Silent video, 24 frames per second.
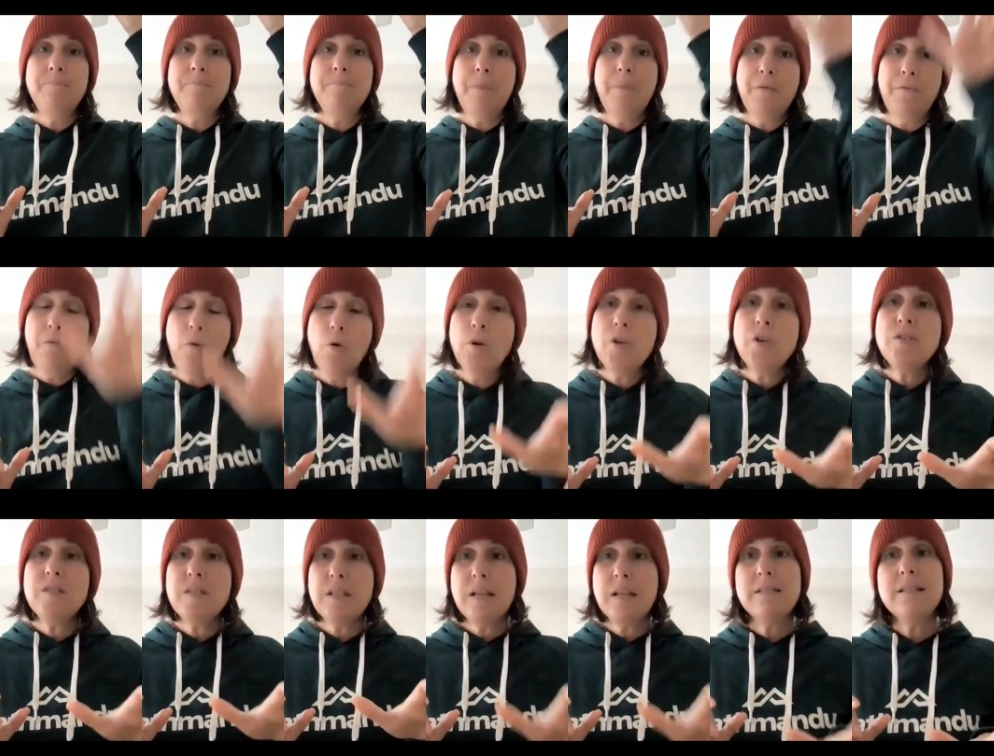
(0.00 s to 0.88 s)
before
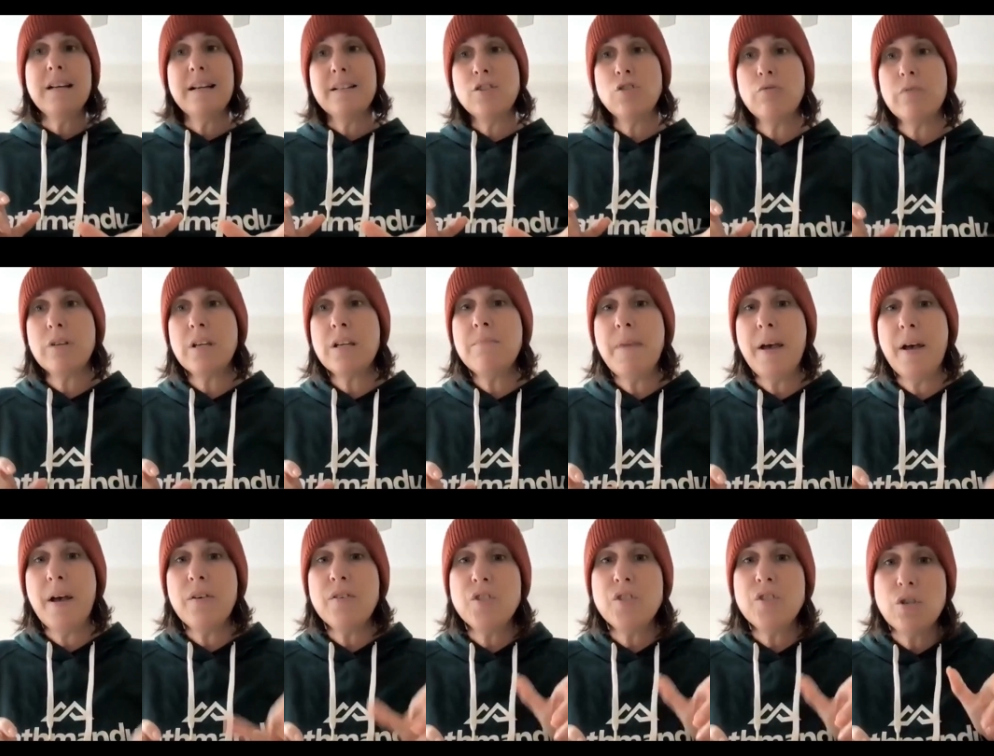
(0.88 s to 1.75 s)
you send out your
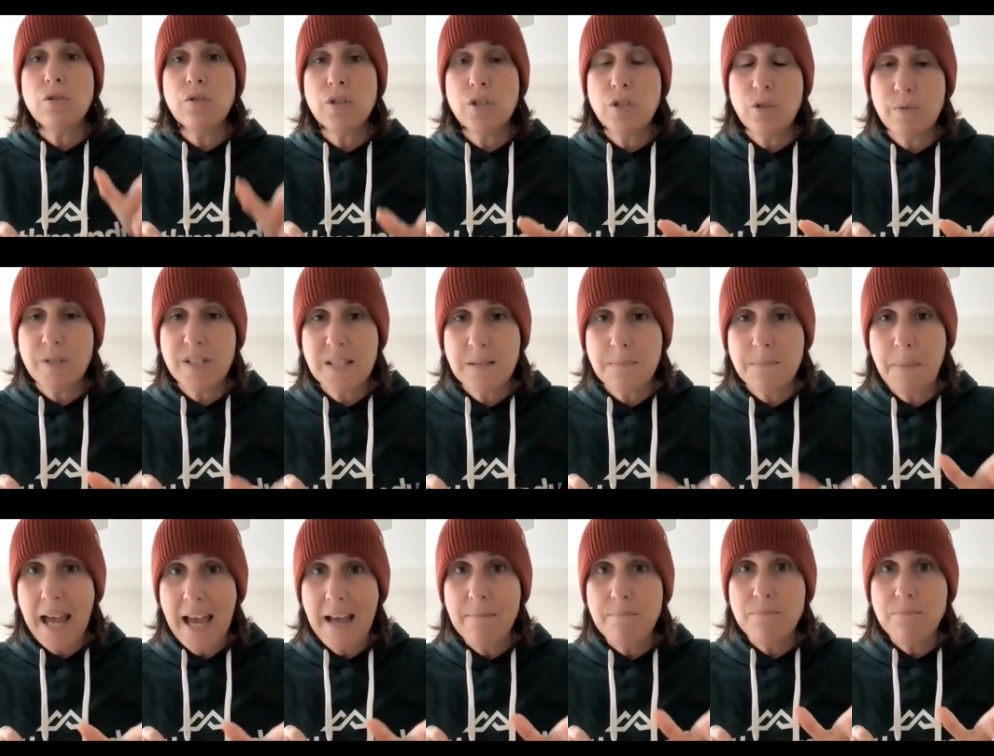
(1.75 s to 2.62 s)
emails, you can do a
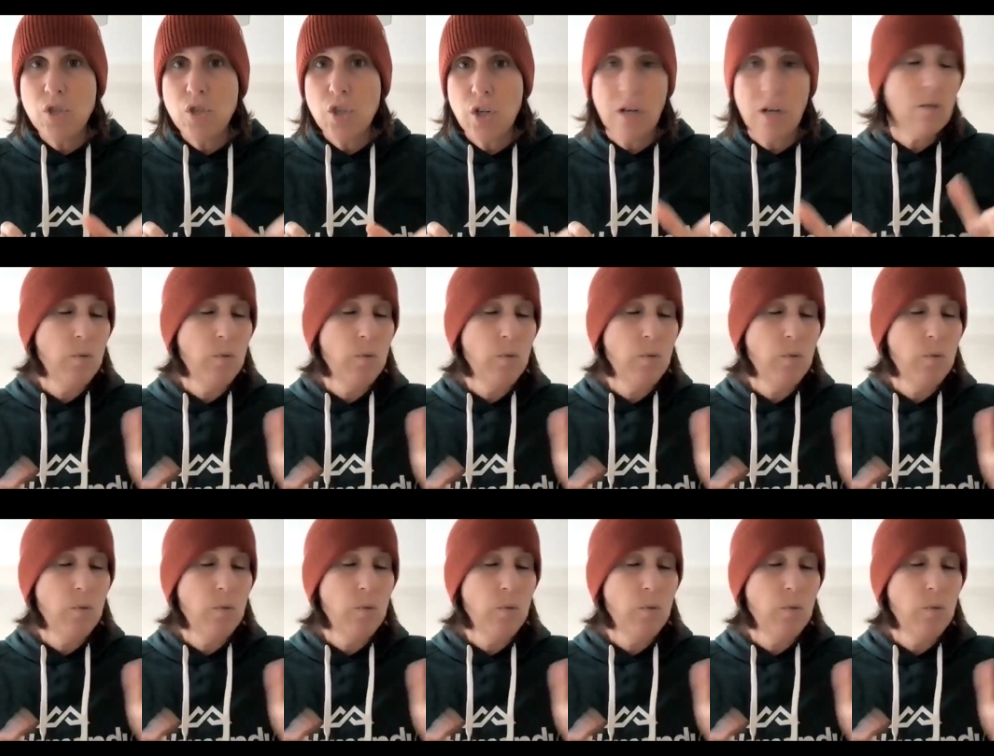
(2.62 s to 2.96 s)
spam check.